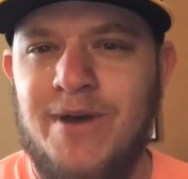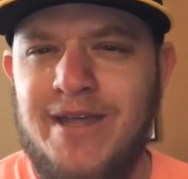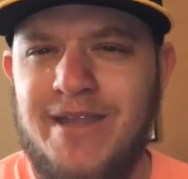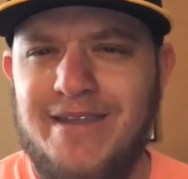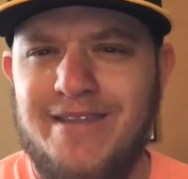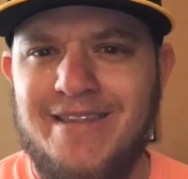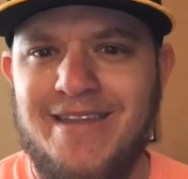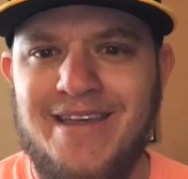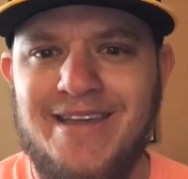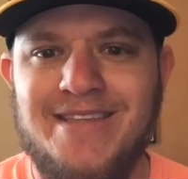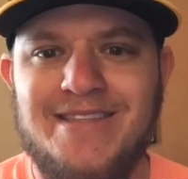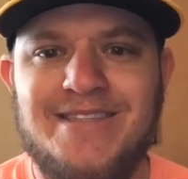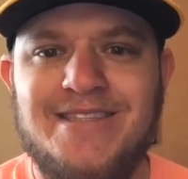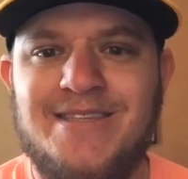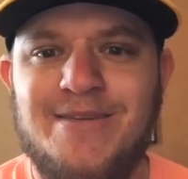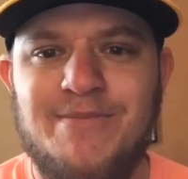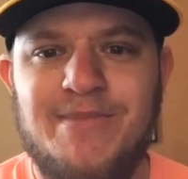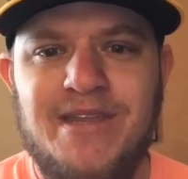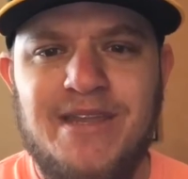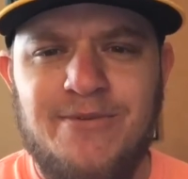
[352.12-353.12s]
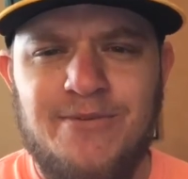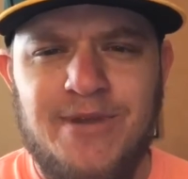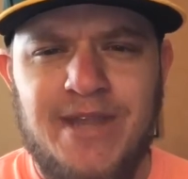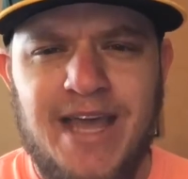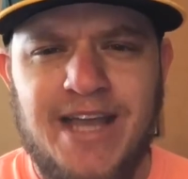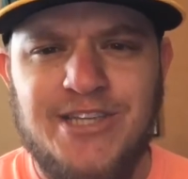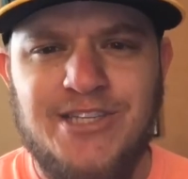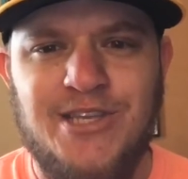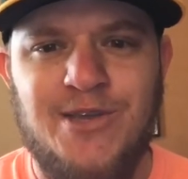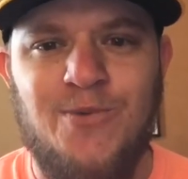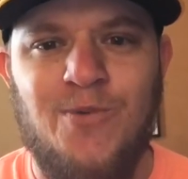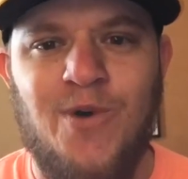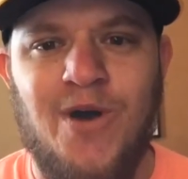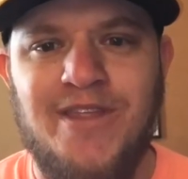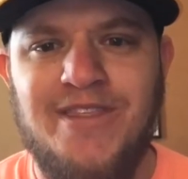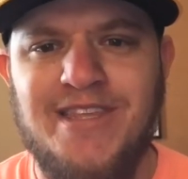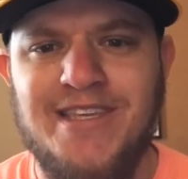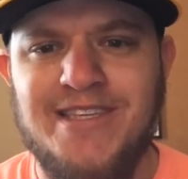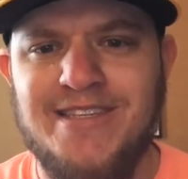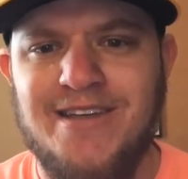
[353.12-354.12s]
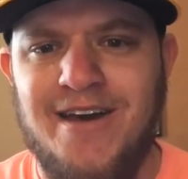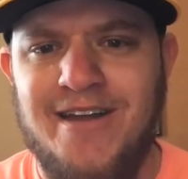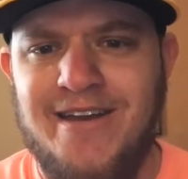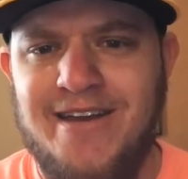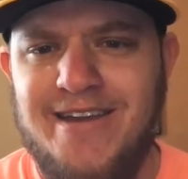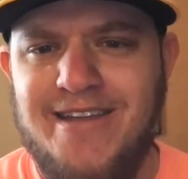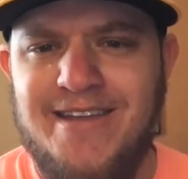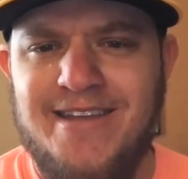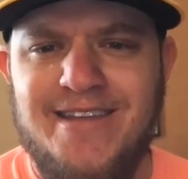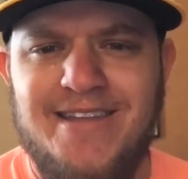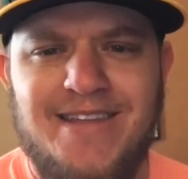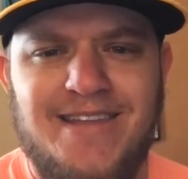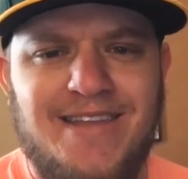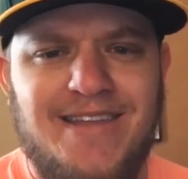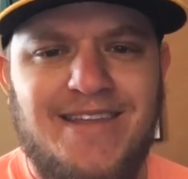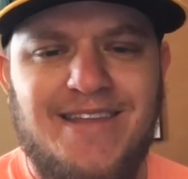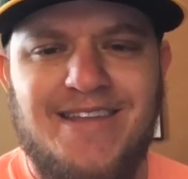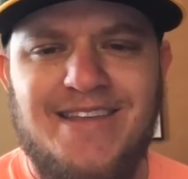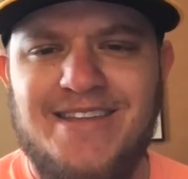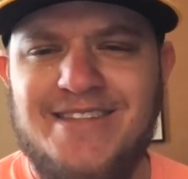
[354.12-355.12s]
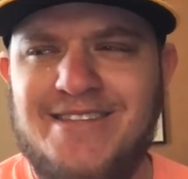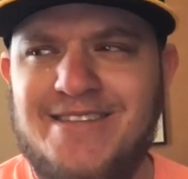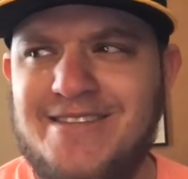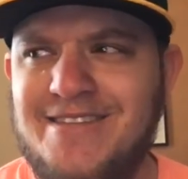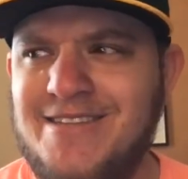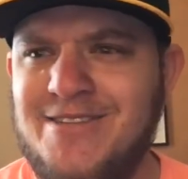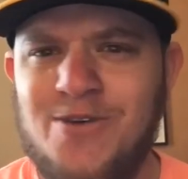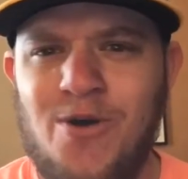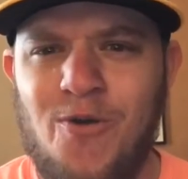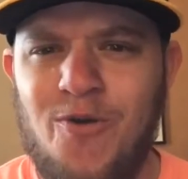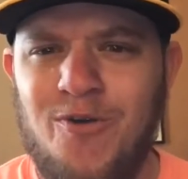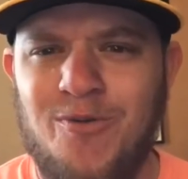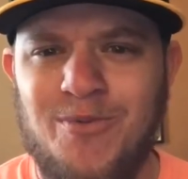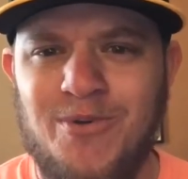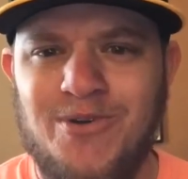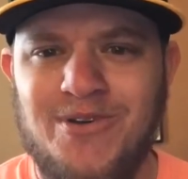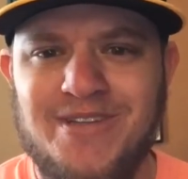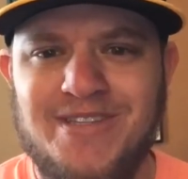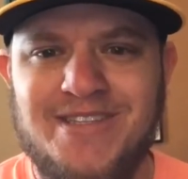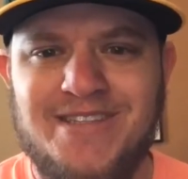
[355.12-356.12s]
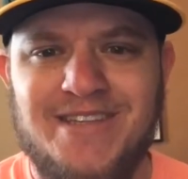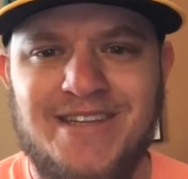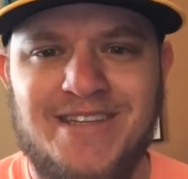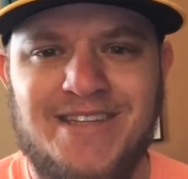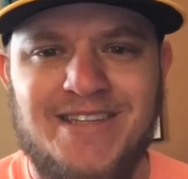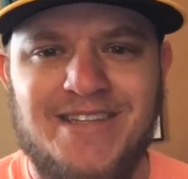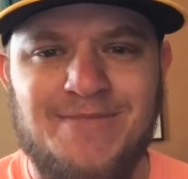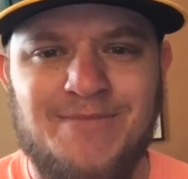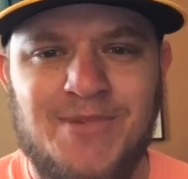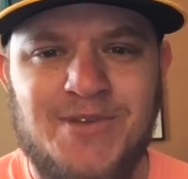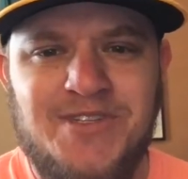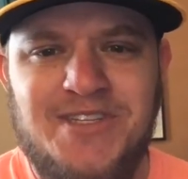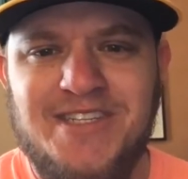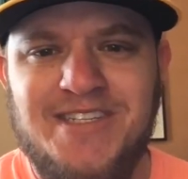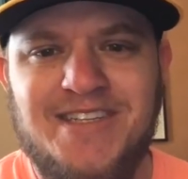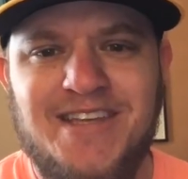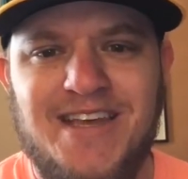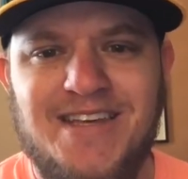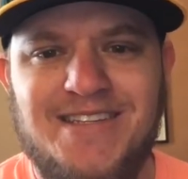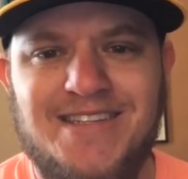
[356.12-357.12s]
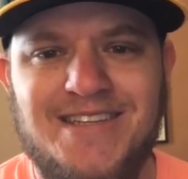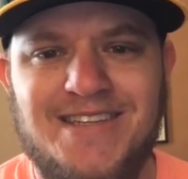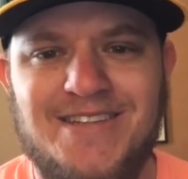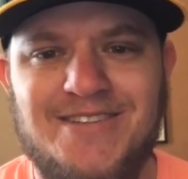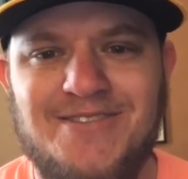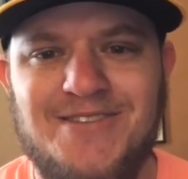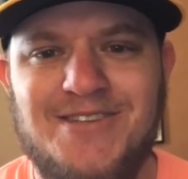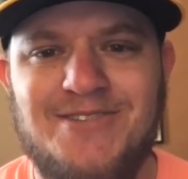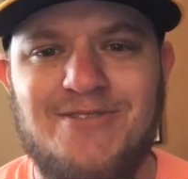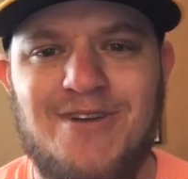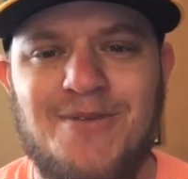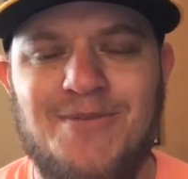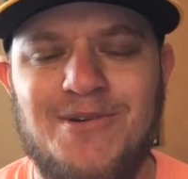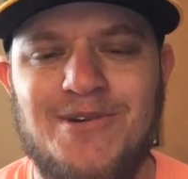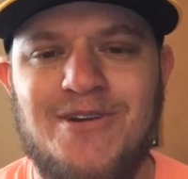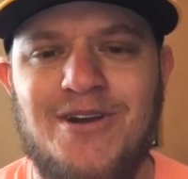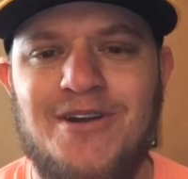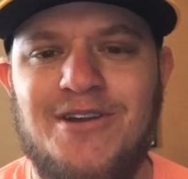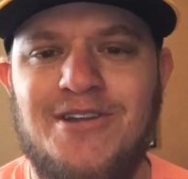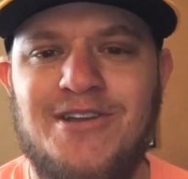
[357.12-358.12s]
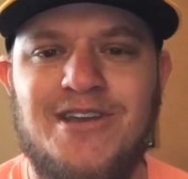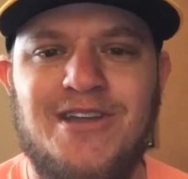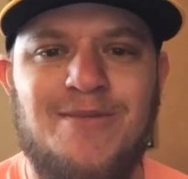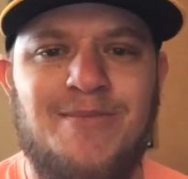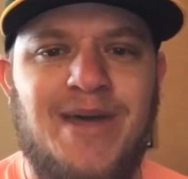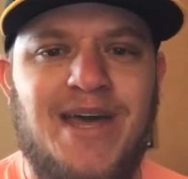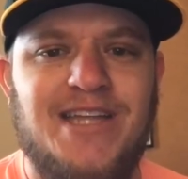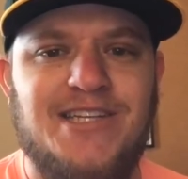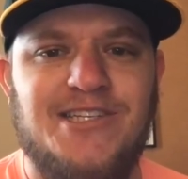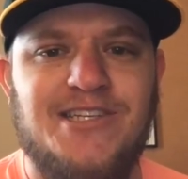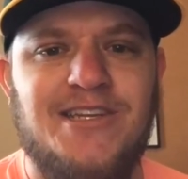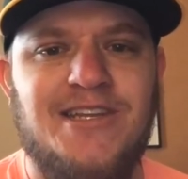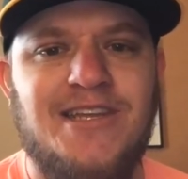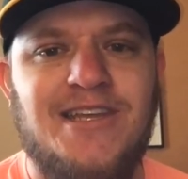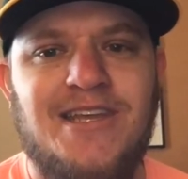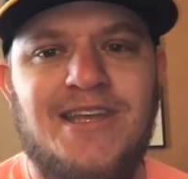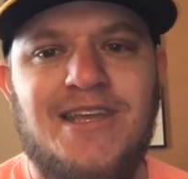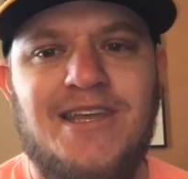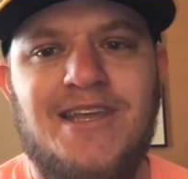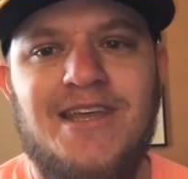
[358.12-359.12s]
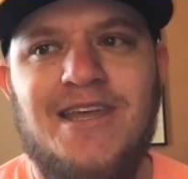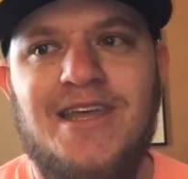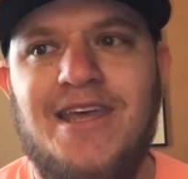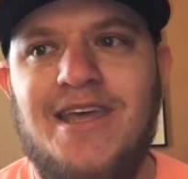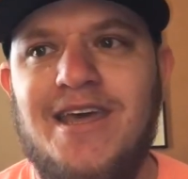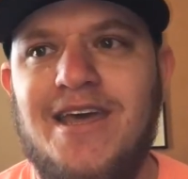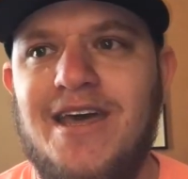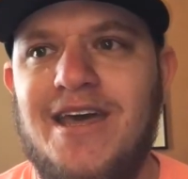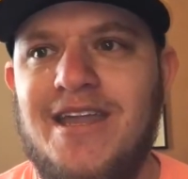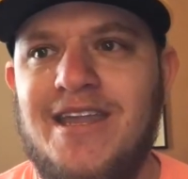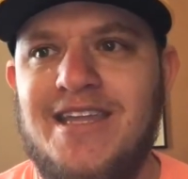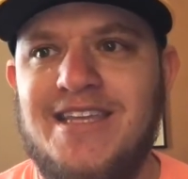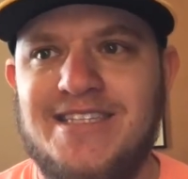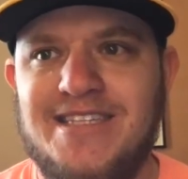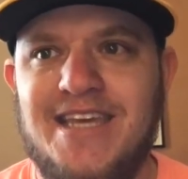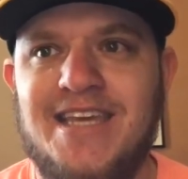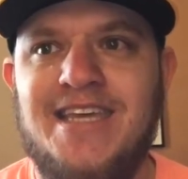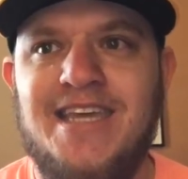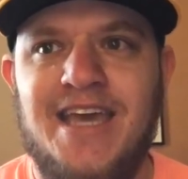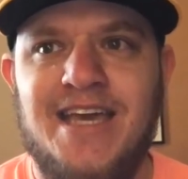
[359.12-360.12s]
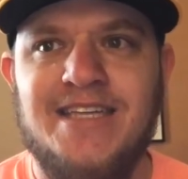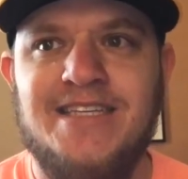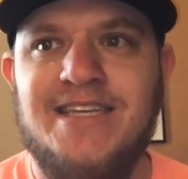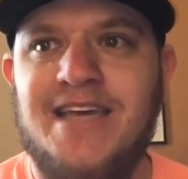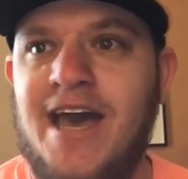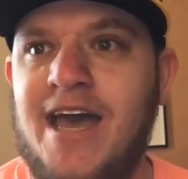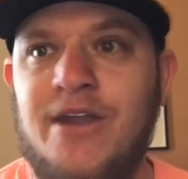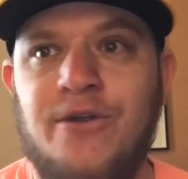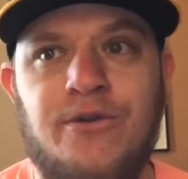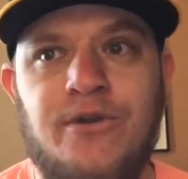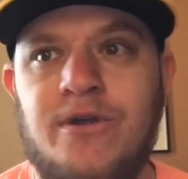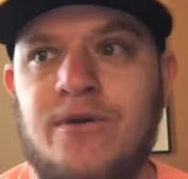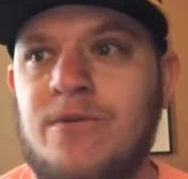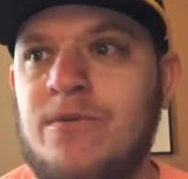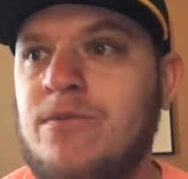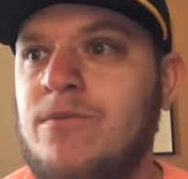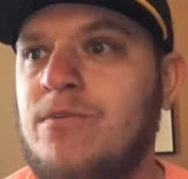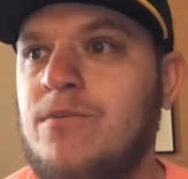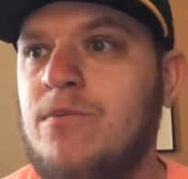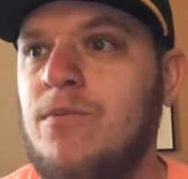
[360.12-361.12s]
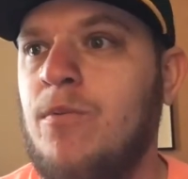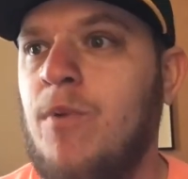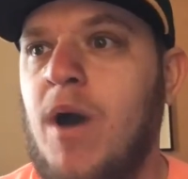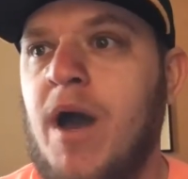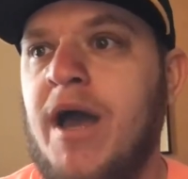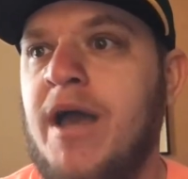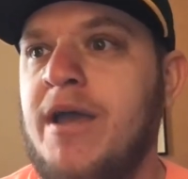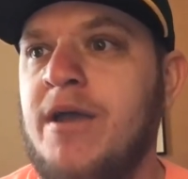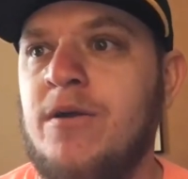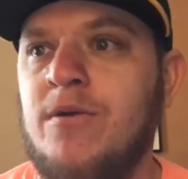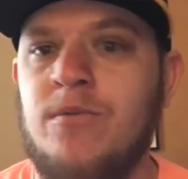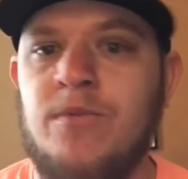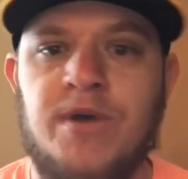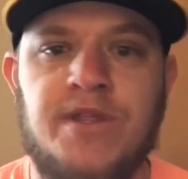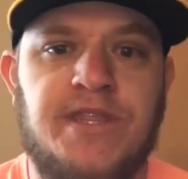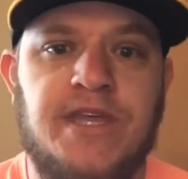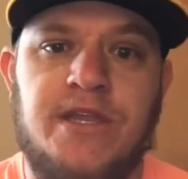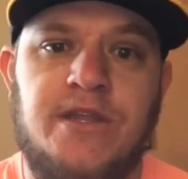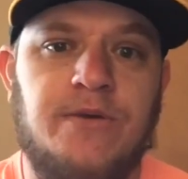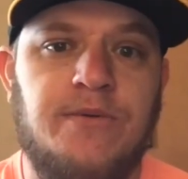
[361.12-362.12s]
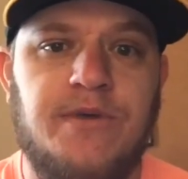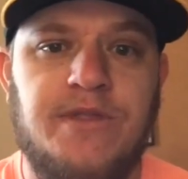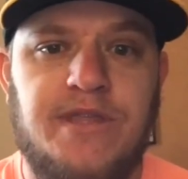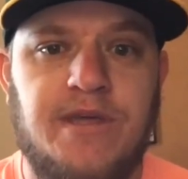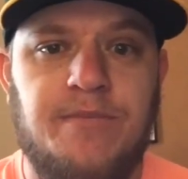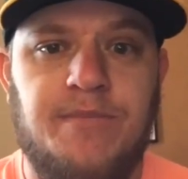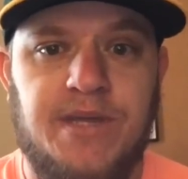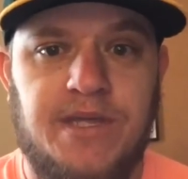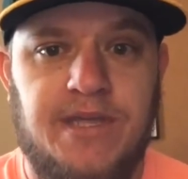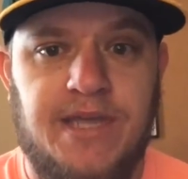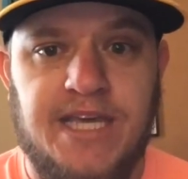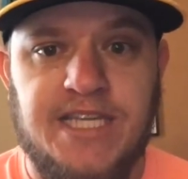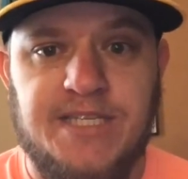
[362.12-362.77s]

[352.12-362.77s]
Like somebody would actually want this oddity? It's horrible. It's like the most disgusting Luis Robert card you can imagine. And he's like, yes, I don't know why or what they do with it, but yes,